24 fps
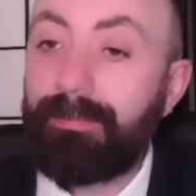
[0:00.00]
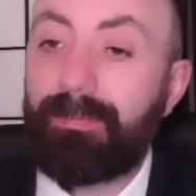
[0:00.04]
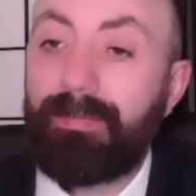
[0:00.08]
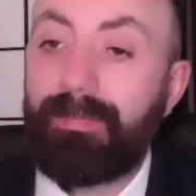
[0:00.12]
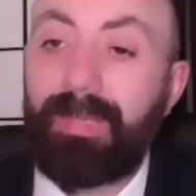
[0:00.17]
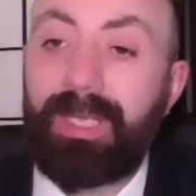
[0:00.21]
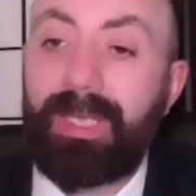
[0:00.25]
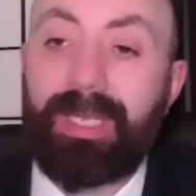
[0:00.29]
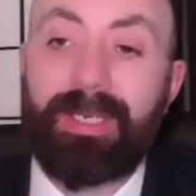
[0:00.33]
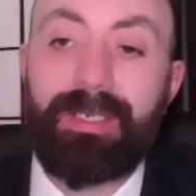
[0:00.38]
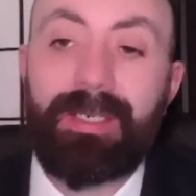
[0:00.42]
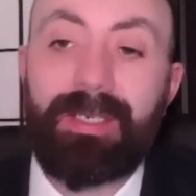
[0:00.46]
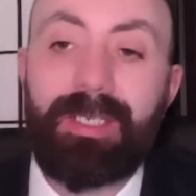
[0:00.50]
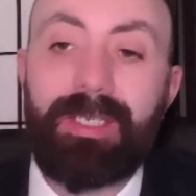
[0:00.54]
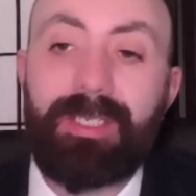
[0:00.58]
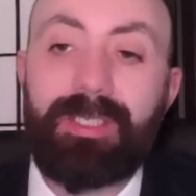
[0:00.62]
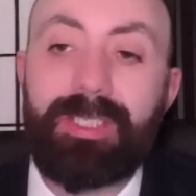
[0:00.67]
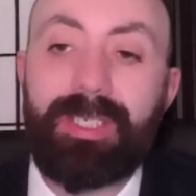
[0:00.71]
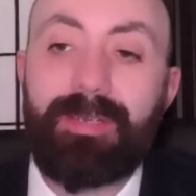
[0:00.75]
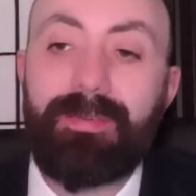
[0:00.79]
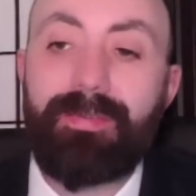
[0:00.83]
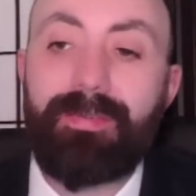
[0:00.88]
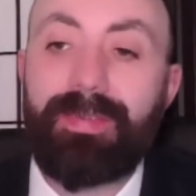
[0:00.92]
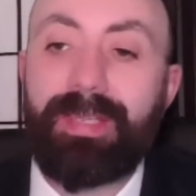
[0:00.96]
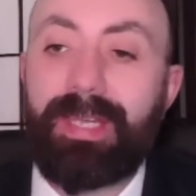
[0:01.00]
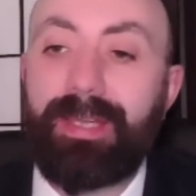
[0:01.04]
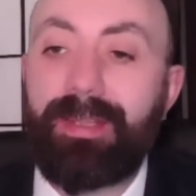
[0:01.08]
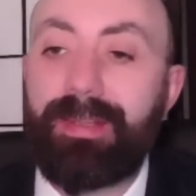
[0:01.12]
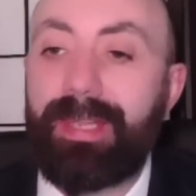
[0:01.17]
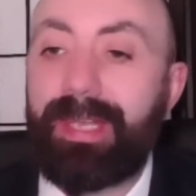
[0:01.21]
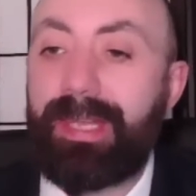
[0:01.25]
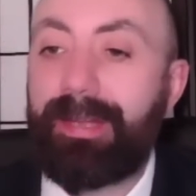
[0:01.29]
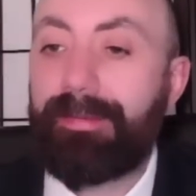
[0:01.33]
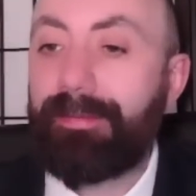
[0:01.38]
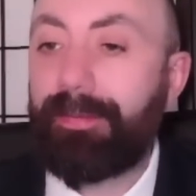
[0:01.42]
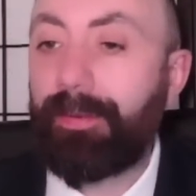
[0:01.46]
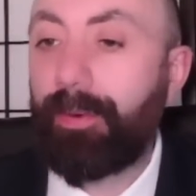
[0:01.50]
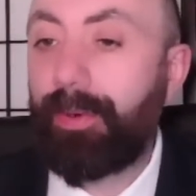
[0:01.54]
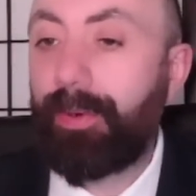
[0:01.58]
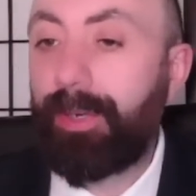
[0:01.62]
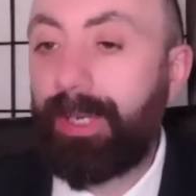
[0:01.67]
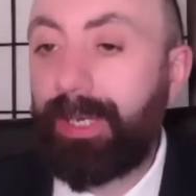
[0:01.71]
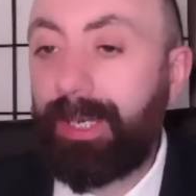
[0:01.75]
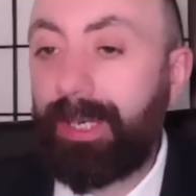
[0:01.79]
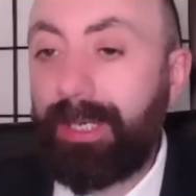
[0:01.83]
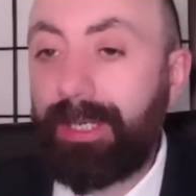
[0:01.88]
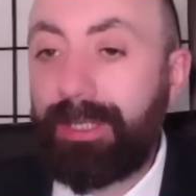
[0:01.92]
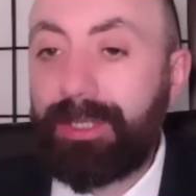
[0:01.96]
And so therefore,
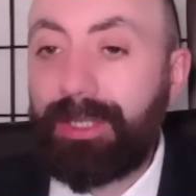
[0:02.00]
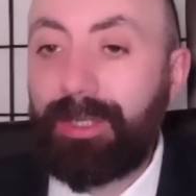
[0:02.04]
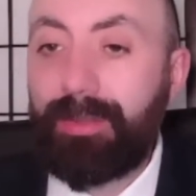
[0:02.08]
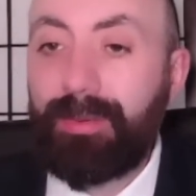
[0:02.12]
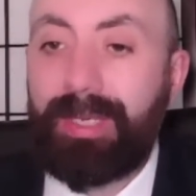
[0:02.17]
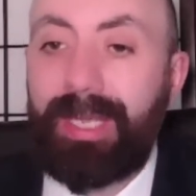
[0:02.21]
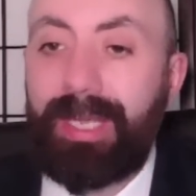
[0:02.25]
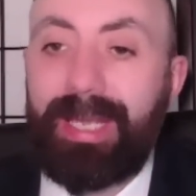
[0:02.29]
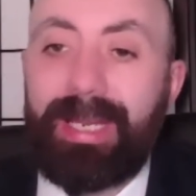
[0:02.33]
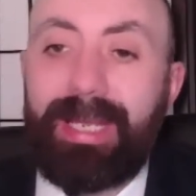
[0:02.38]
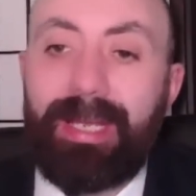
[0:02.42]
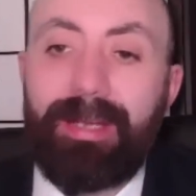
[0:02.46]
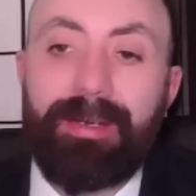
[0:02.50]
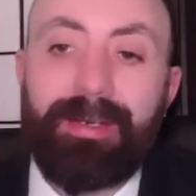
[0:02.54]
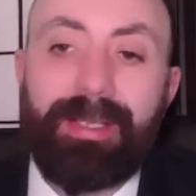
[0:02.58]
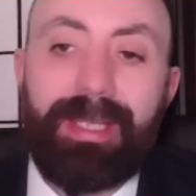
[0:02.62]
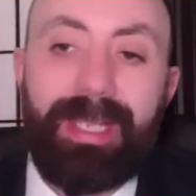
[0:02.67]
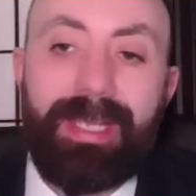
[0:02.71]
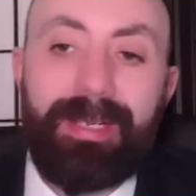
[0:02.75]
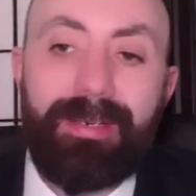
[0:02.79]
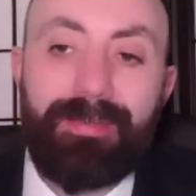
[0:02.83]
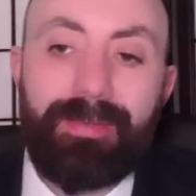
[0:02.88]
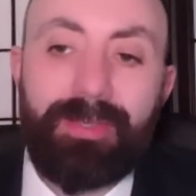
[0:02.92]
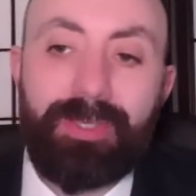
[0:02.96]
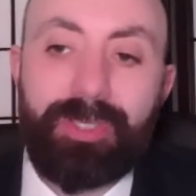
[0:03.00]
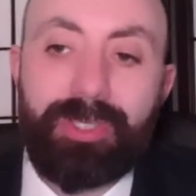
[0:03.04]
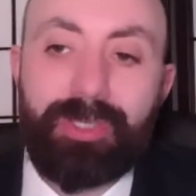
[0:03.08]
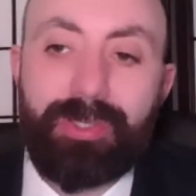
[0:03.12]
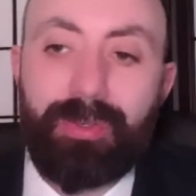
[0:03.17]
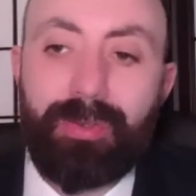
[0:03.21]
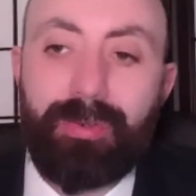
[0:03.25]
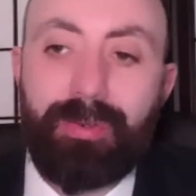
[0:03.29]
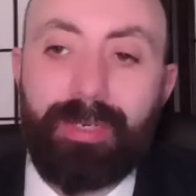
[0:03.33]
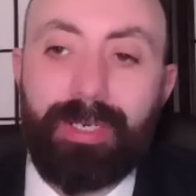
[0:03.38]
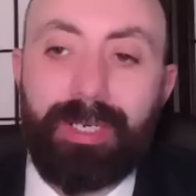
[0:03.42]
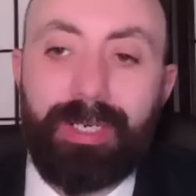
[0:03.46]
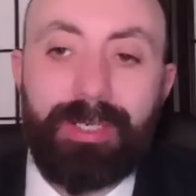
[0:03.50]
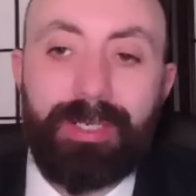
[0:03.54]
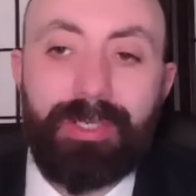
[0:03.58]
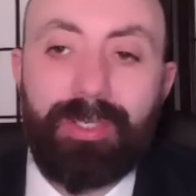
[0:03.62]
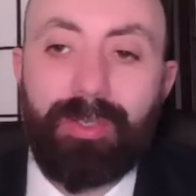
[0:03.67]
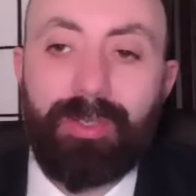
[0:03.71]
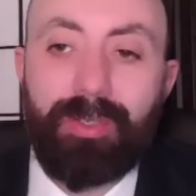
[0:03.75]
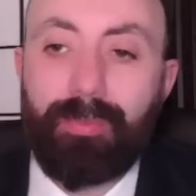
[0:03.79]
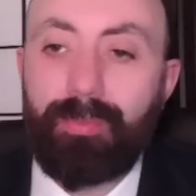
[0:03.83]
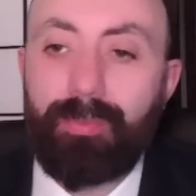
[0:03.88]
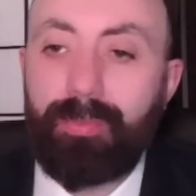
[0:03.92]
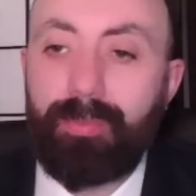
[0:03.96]
you get out ahead of the story and
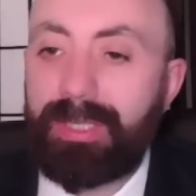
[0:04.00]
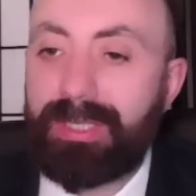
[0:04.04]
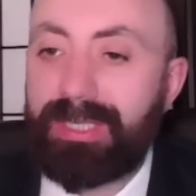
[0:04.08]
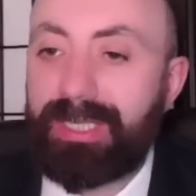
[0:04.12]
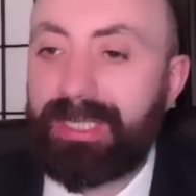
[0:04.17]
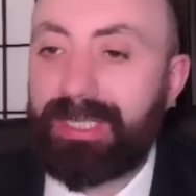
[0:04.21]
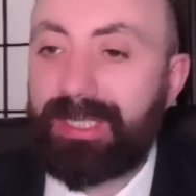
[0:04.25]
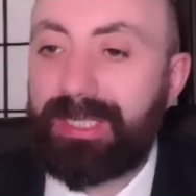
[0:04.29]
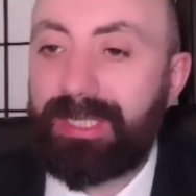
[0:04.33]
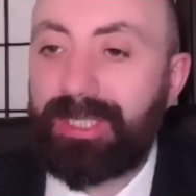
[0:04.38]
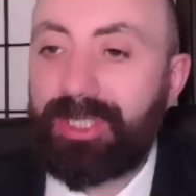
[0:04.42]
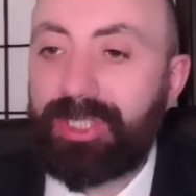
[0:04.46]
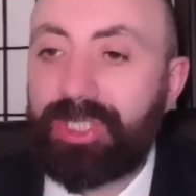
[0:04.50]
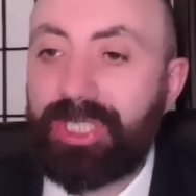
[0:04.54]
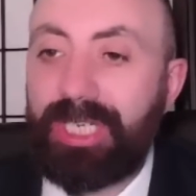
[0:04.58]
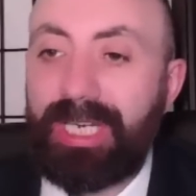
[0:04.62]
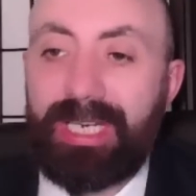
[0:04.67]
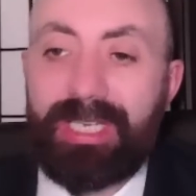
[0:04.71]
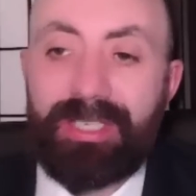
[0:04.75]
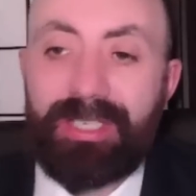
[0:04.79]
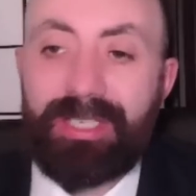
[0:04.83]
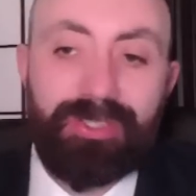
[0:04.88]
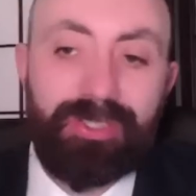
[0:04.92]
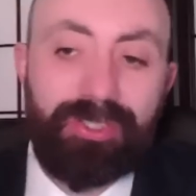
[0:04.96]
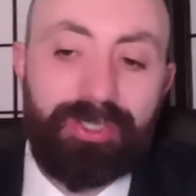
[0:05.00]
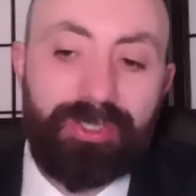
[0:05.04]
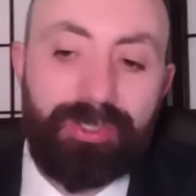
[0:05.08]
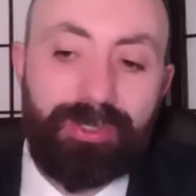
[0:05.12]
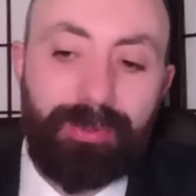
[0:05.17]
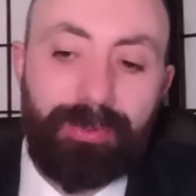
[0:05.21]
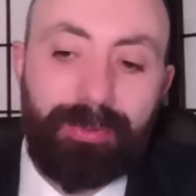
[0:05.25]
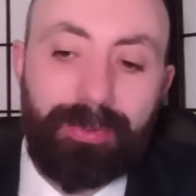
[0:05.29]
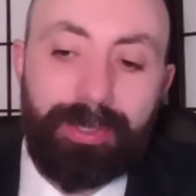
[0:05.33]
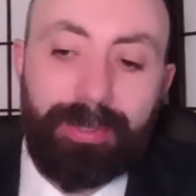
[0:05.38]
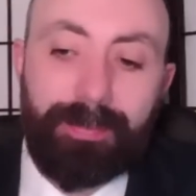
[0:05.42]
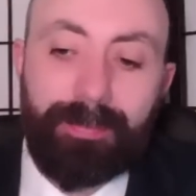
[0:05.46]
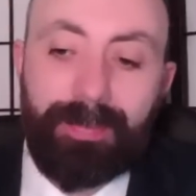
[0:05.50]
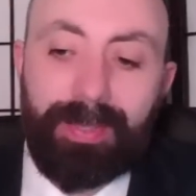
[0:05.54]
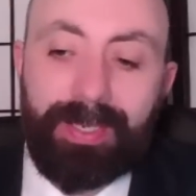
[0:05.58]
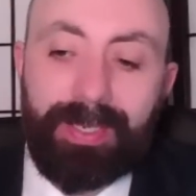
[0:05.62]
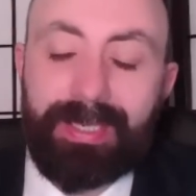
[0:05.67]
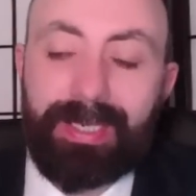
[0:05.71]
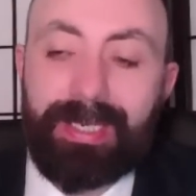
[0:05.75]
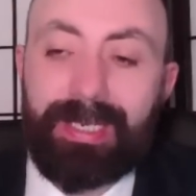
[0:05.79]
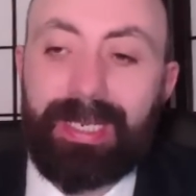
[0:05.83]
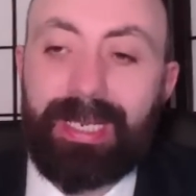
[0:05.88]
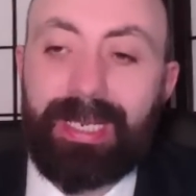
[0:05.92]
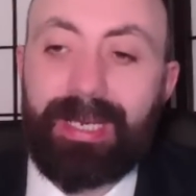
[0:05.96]
you essentially change the story by
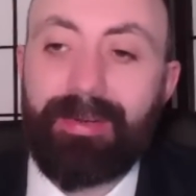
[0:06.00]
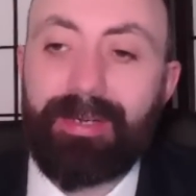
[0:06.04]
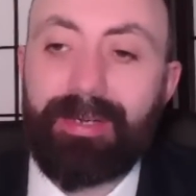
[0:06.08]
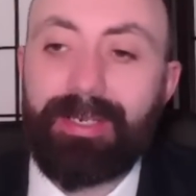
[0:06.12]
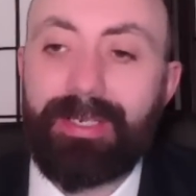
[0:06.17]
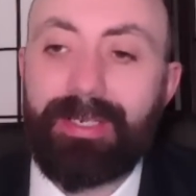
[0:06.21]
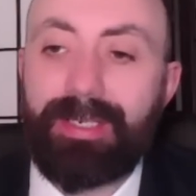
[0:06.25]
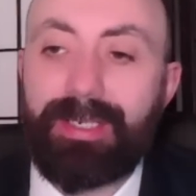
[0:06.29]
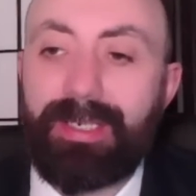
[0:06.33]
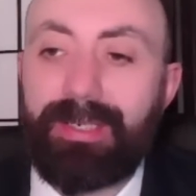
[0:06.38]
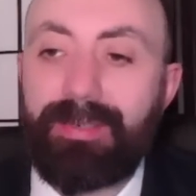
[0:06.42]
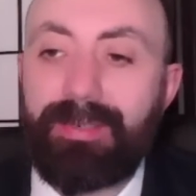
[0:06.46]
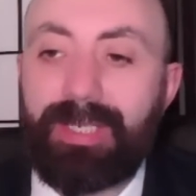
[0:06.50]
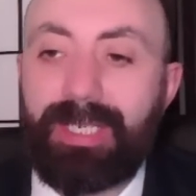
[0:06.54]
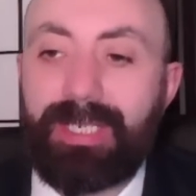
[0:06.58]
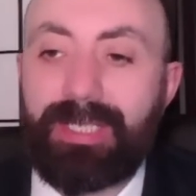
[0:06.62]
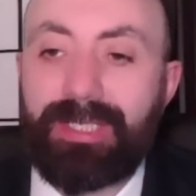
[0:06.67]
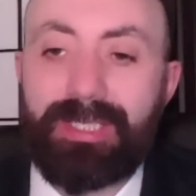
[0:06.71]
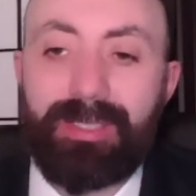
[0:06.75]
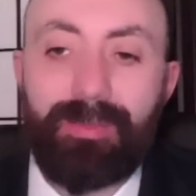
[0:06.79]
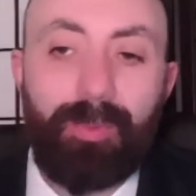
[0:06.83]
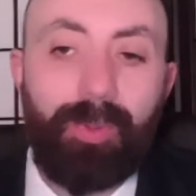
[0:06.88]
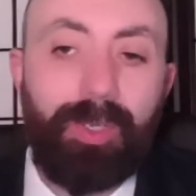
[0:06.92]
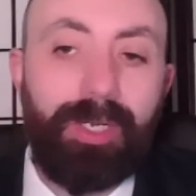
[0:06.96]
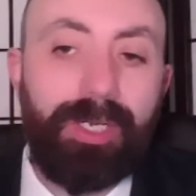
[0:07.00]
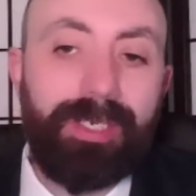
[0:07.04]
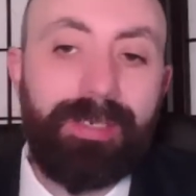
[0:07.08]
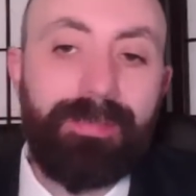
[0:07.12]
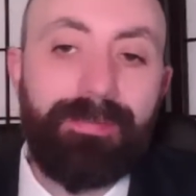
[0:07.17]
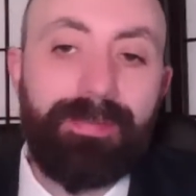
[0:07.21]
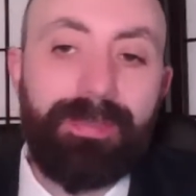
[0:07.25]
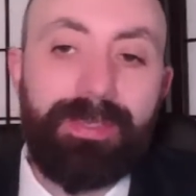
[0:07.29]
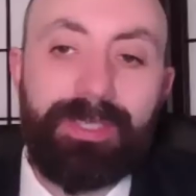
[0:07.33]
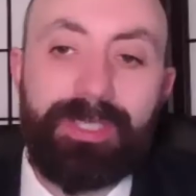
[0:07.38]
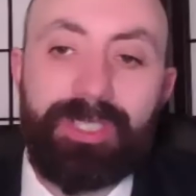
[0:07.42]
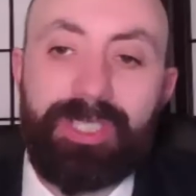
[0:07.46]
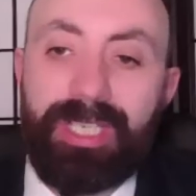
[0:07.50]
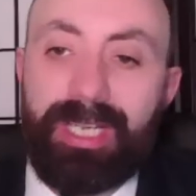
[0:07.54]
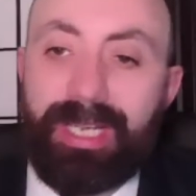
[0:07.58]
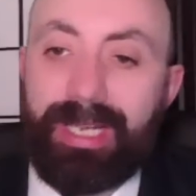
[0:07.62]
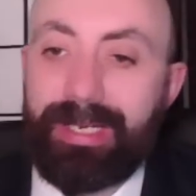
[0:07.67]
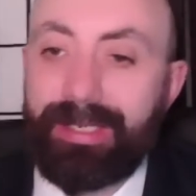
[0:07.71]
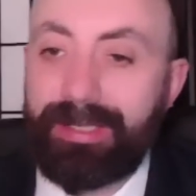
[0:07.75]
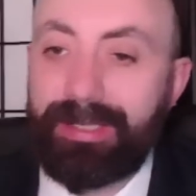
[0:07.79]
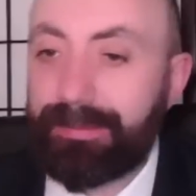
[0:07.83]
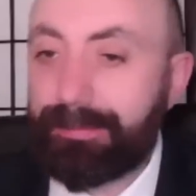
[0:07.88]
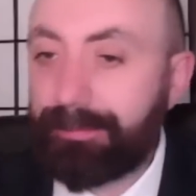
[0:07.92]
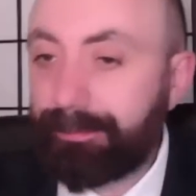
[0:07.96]
declaring that he was actually working for the
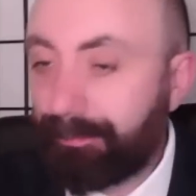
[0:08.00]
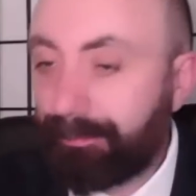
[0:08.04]
Czechs.